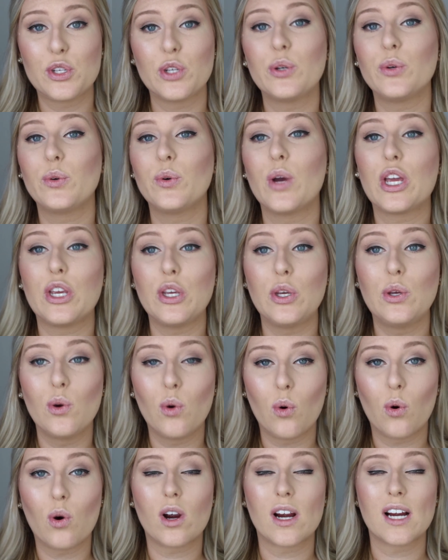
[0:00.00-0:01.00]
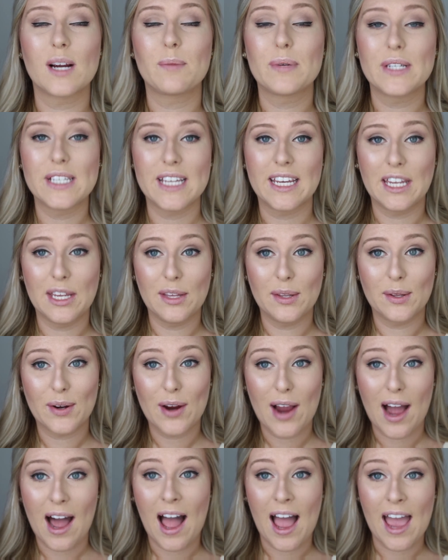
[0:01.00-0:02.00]
to your
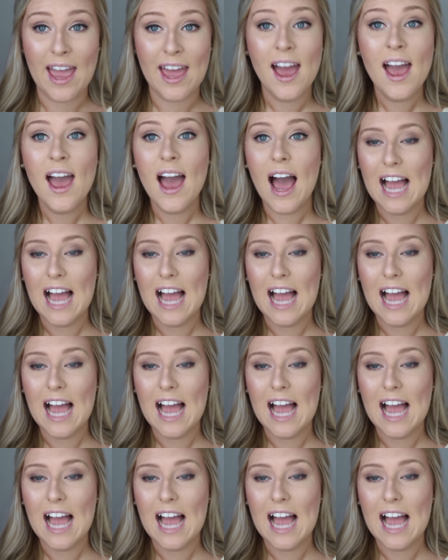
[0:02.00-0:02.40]
particular eye.